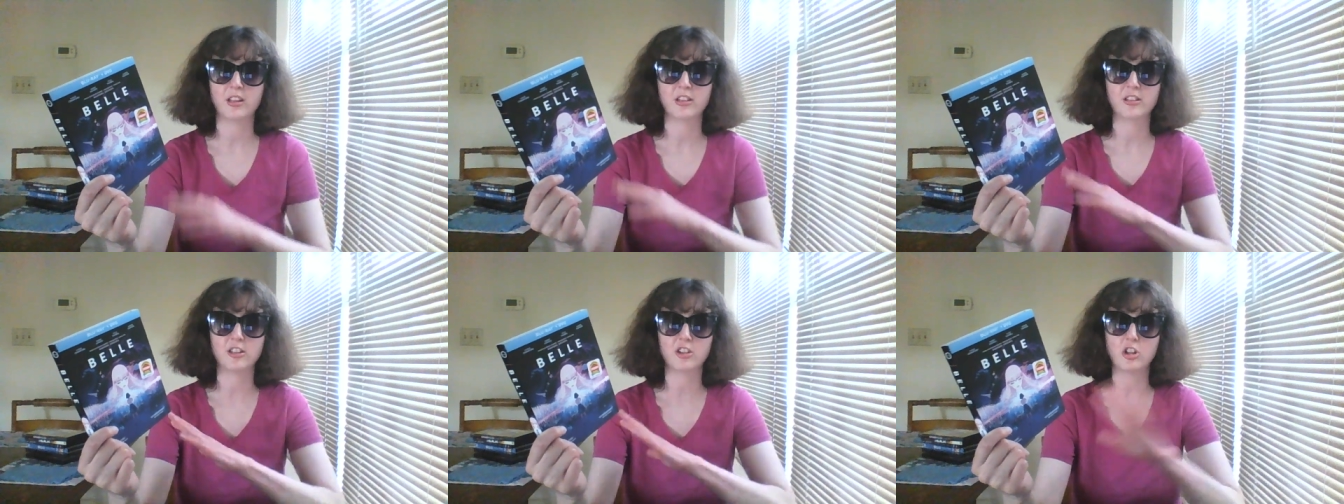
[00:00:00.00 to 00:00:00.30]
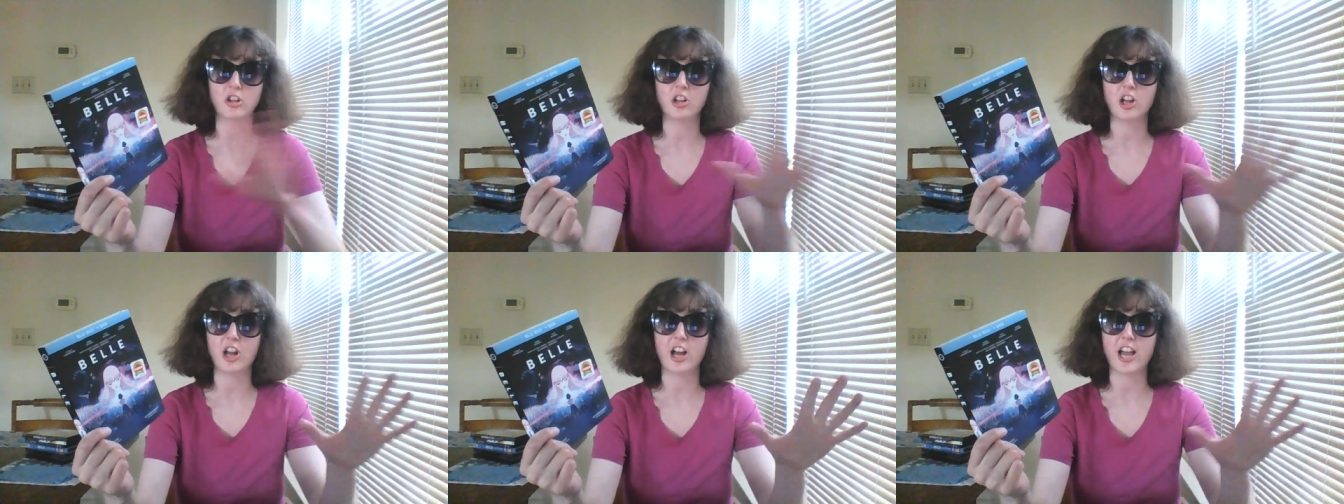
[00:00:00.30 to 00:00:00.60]
The
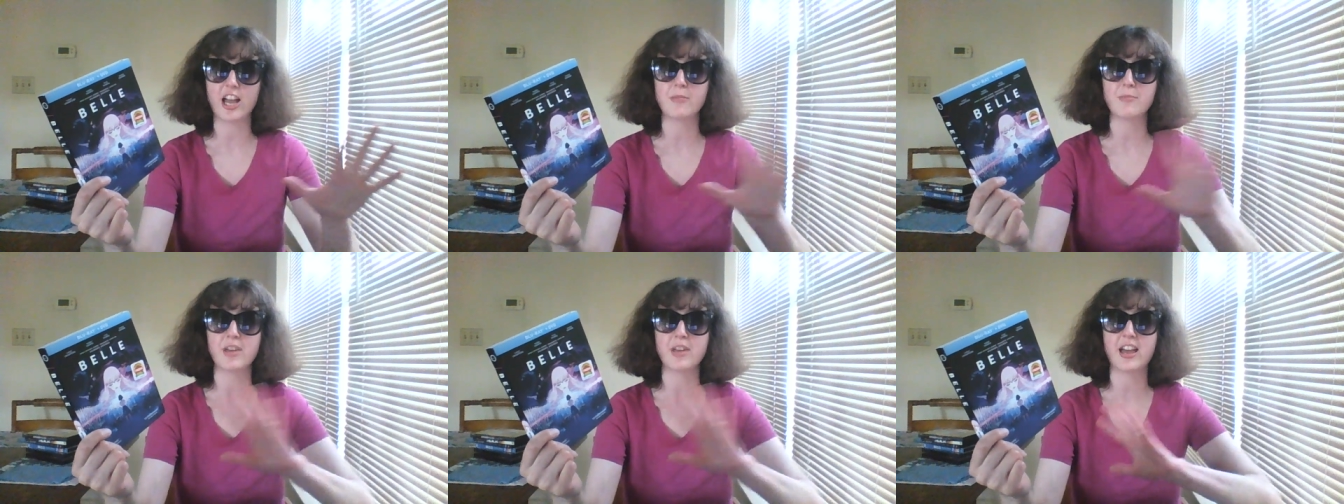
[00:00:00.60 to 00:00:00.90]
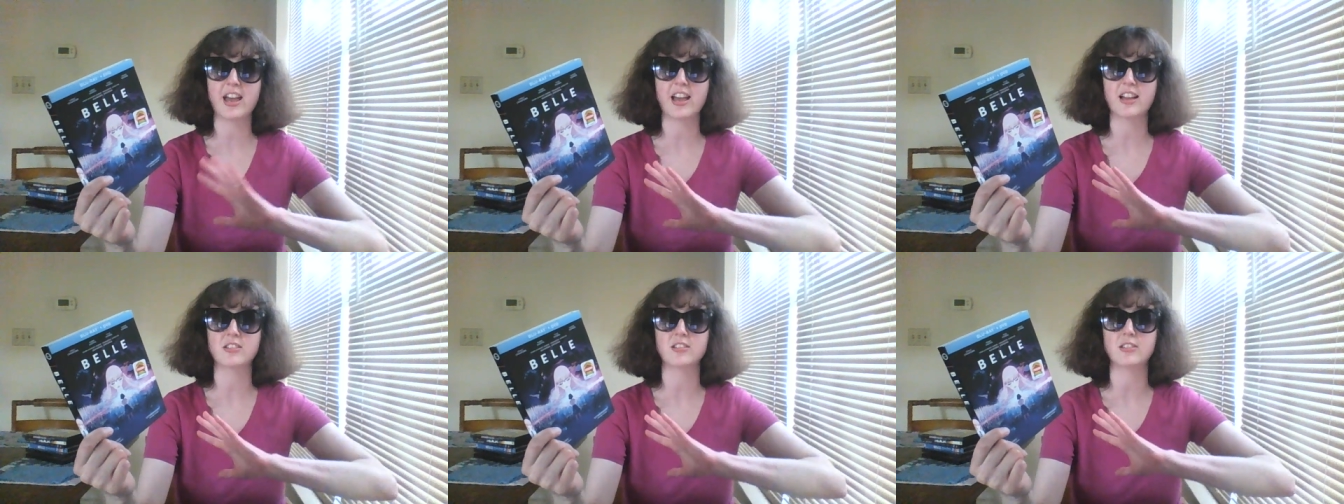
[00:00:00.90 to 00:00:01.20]

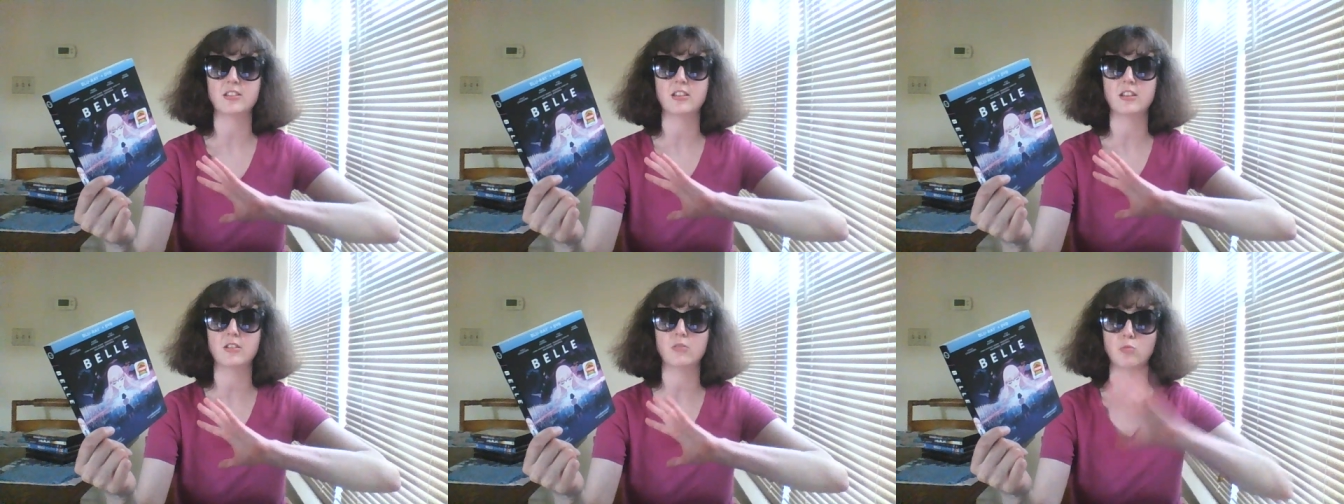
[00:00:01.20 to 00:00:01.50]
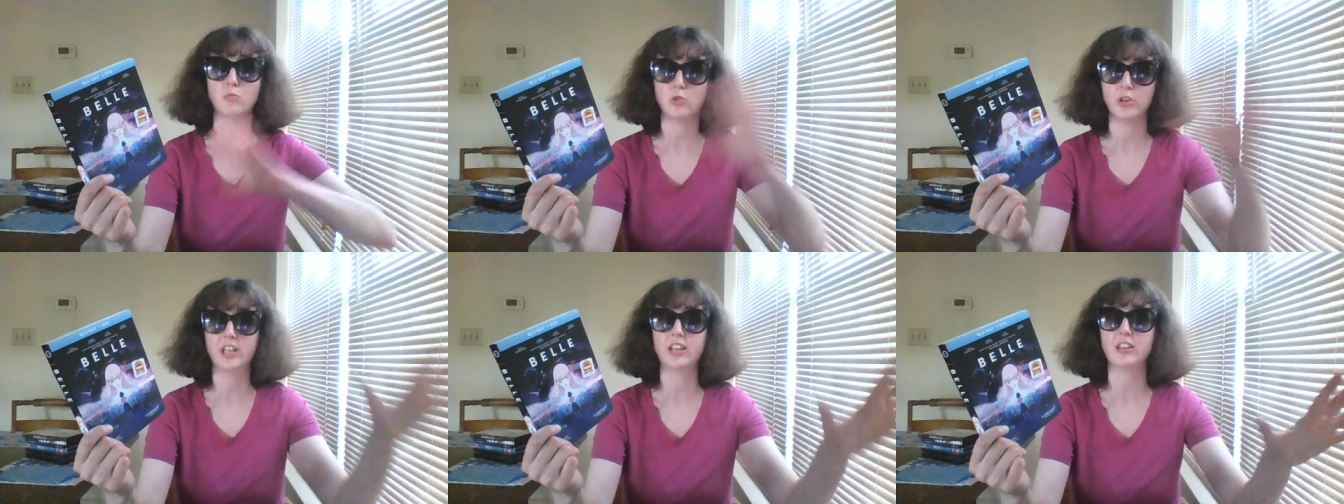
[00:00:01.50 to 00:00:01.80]
climax
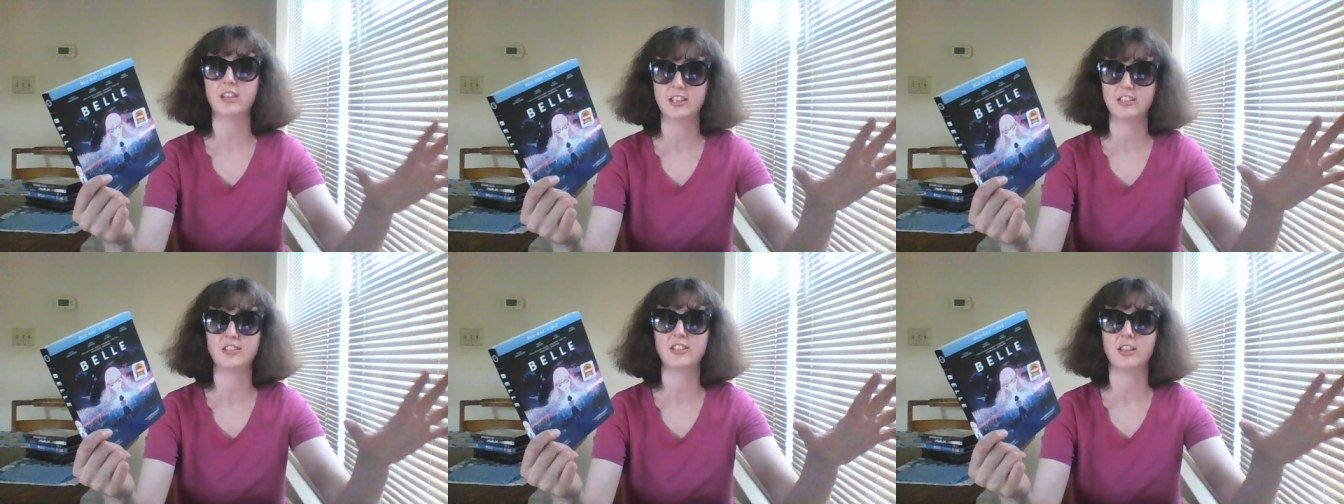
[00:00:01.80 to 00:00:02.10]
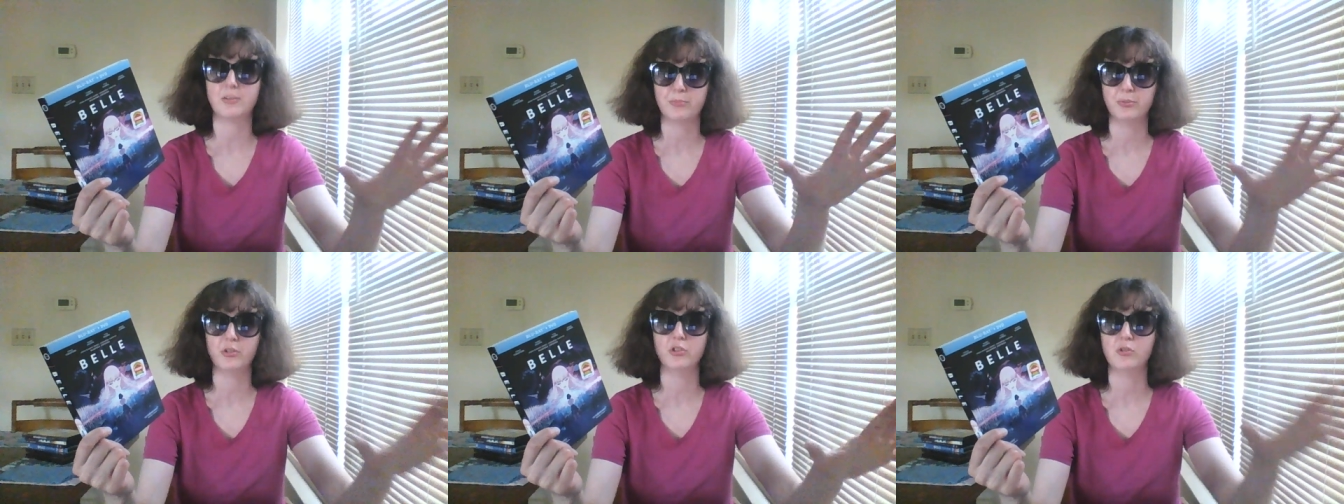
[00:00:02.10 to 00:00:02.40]
really
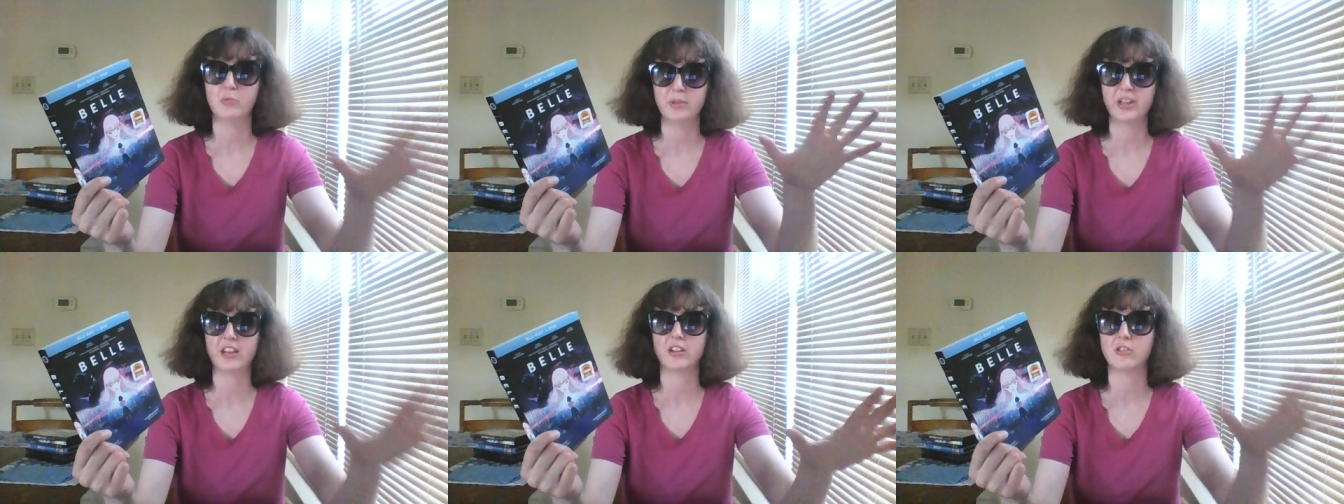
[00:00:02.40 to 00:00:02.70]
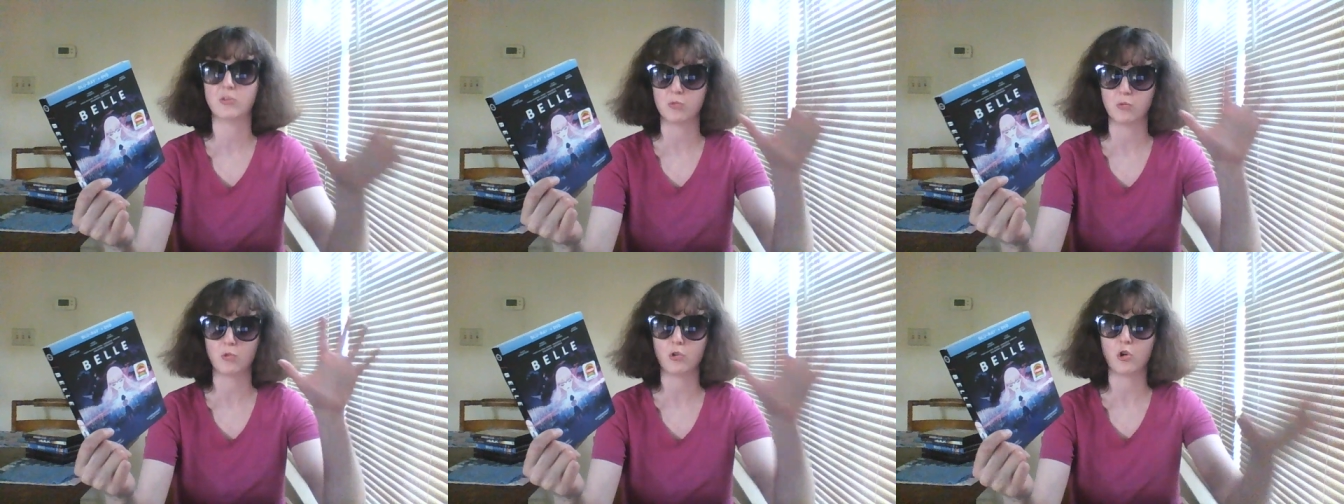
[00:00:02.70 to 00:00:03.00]
did blew me
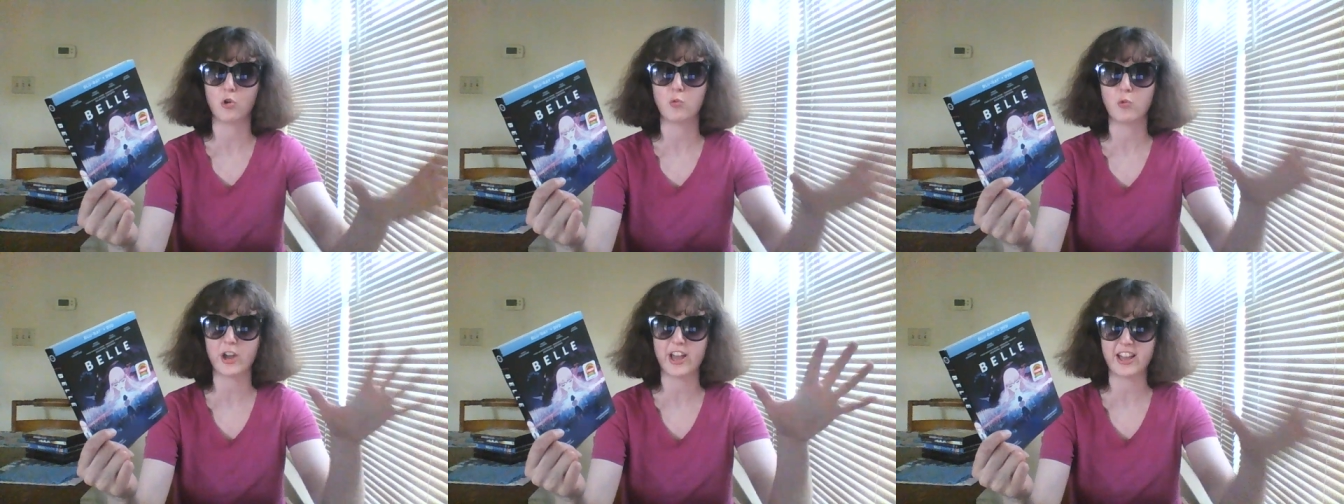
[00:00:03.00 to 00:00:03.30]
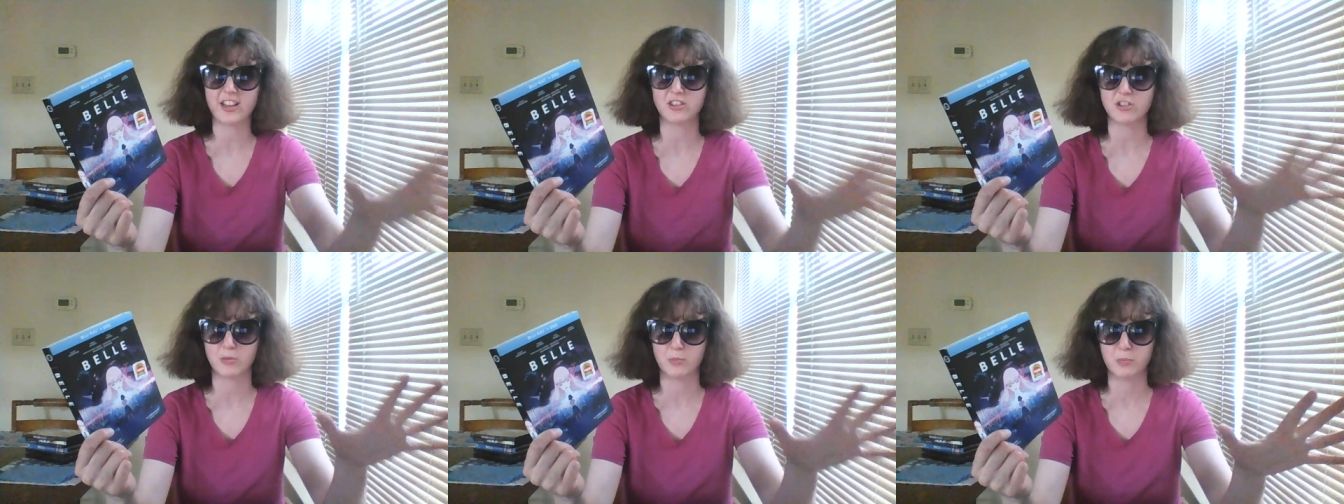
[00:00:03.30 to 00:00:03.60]

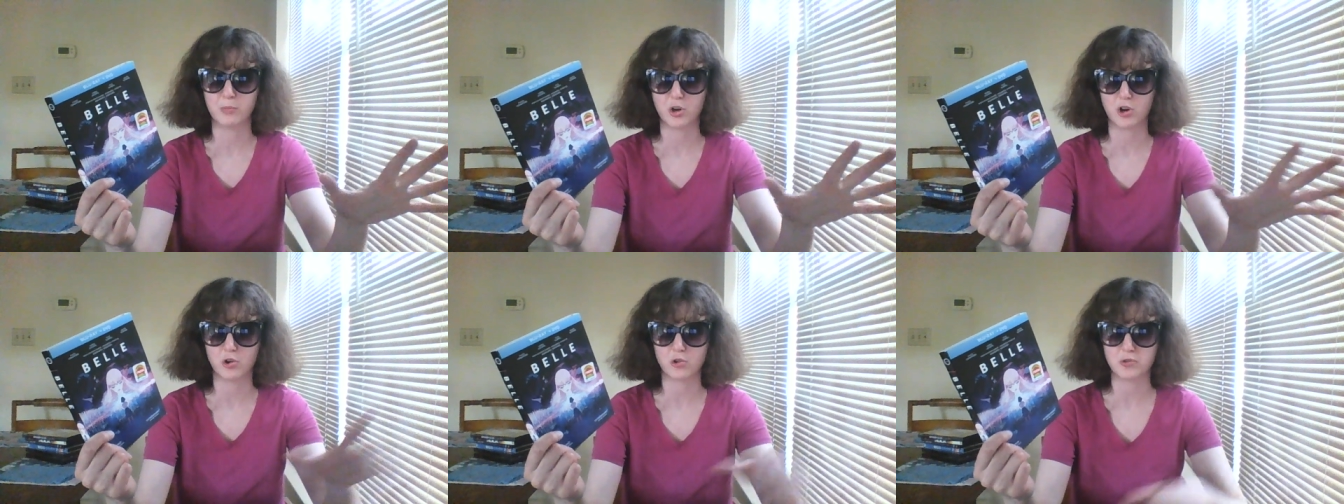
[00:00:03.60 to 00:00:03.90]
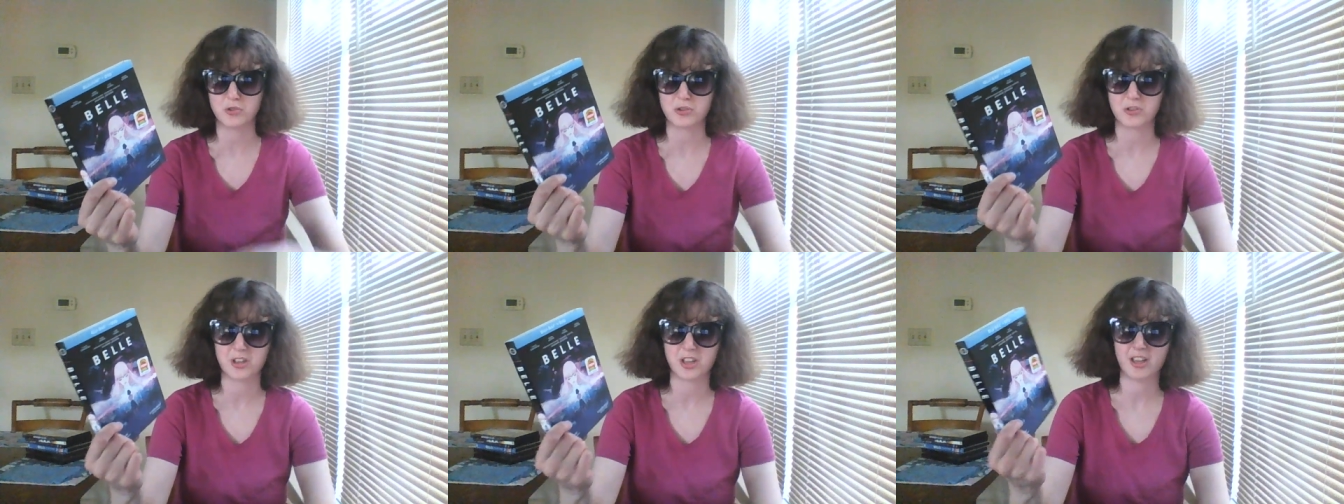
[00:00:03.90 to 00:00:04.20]
away the
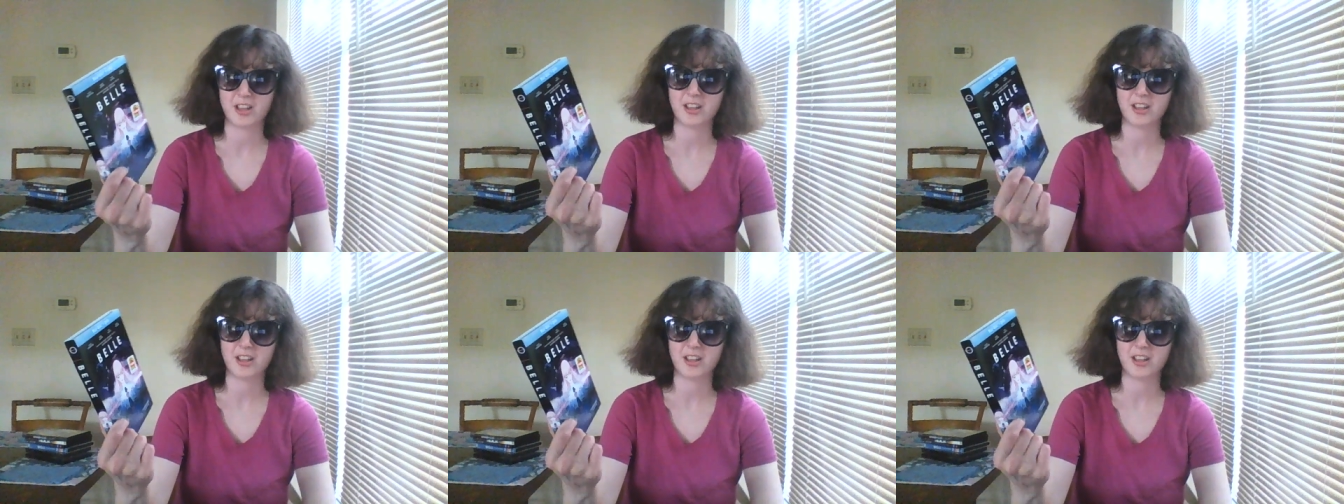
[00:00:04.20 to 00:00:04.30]
most.